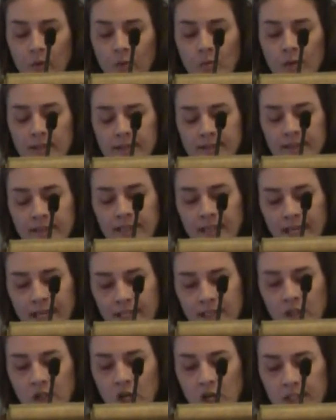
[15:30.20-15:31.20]
Once
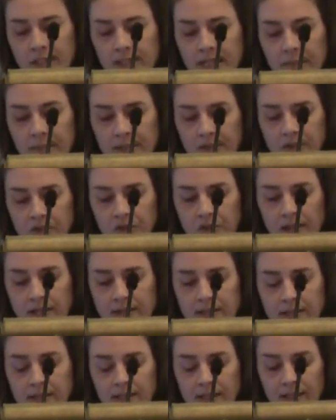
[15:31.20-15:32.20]
again, God
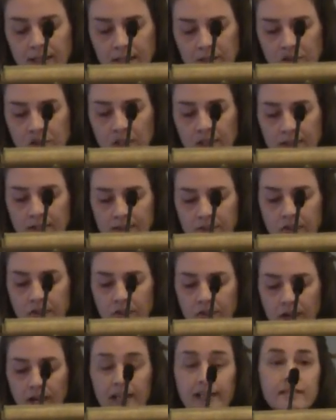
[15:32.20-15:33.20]
demonstrates that in Jesus
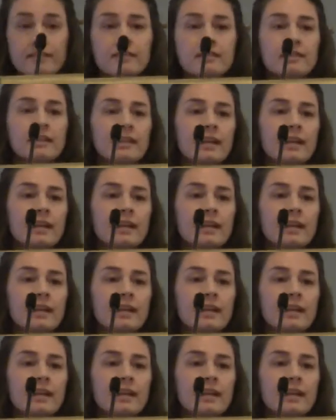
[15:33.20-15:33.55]
Christ,